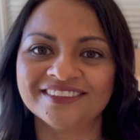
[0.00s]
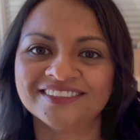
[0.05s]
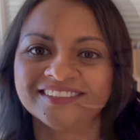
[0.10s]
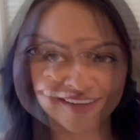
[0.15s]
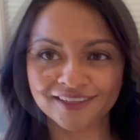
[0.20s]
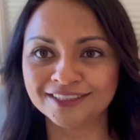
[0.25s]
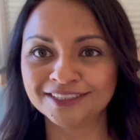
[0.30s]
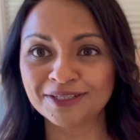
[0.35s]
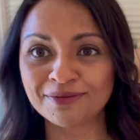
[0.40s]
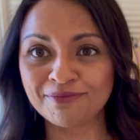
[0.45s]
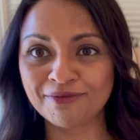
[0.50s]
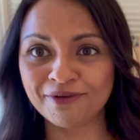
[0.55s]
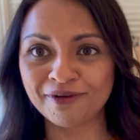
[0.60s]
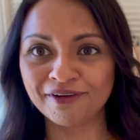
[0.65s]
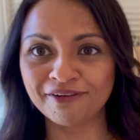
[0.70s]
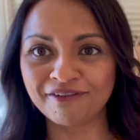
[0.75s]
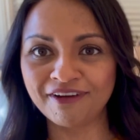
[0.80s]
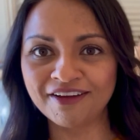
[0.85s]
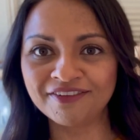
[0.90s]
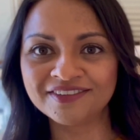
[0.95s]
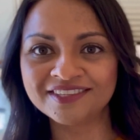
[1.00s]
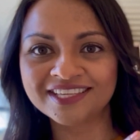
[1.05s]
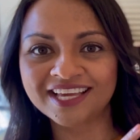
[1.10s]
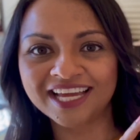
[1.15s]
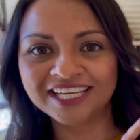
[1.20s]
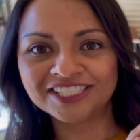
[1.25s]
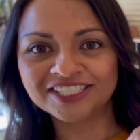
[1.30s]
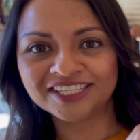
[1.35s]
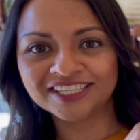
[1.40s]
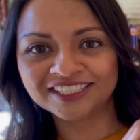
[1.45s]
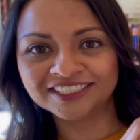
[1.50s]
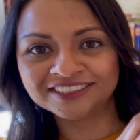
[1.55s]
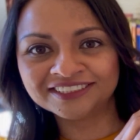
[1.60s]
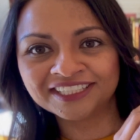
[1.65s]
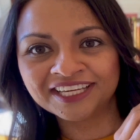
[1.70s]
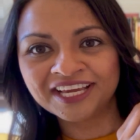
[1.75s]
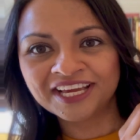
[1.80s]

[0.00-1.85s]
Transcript: Here's some more rough sketches.